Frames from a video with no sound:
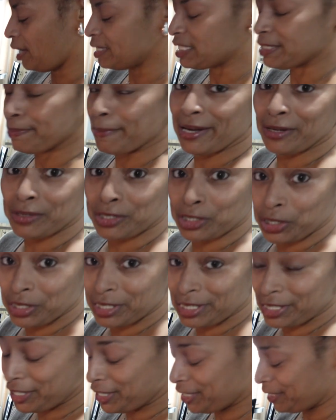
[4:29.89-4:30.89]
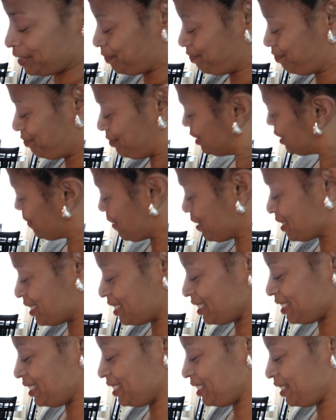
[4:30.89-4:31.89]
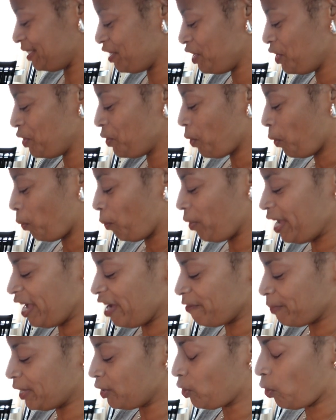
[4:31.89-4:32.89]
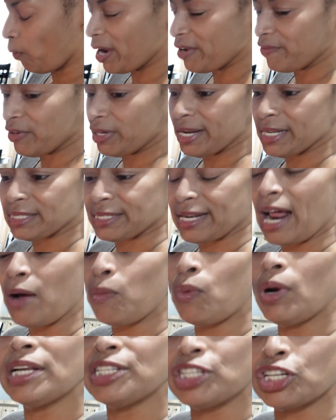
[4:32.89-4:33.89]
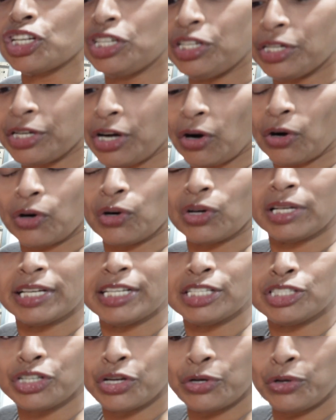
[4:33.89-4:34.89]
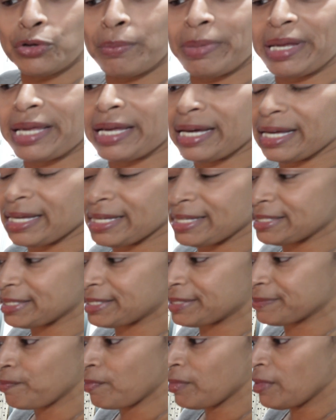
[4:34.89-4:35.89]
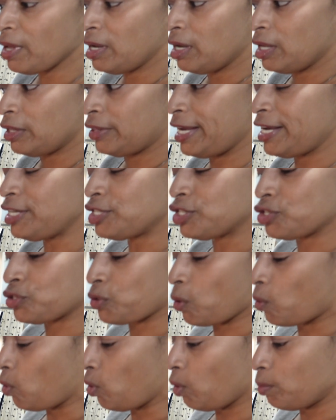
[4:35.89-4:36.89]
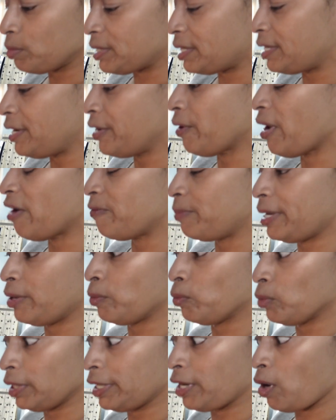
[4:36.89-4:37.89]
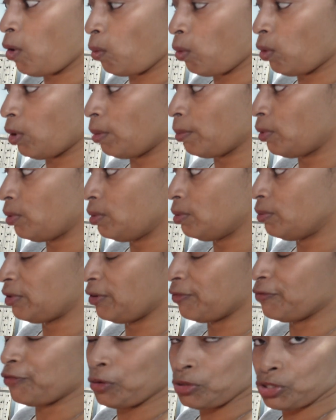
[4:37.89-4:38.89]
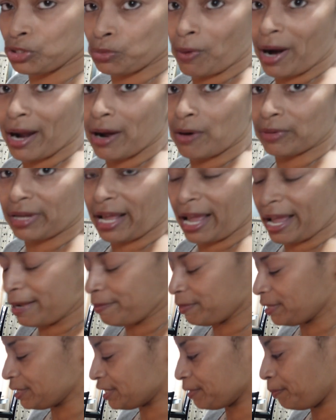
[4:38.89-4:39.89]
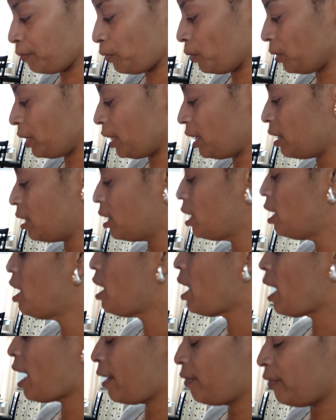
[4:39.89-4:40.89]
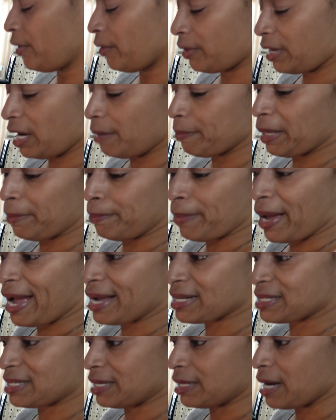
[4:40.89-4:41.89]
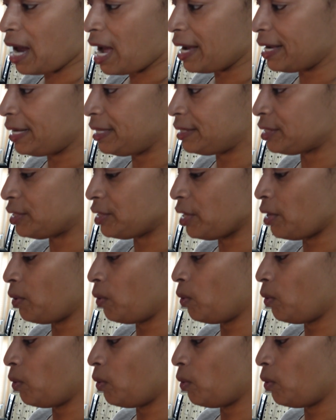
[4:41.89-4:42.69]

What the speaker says: It smells good. Smells good. We have been craving this, and I wanted to cook early too because these storms here have been really horrible. The first round came this morning, and they're coming back tonight. So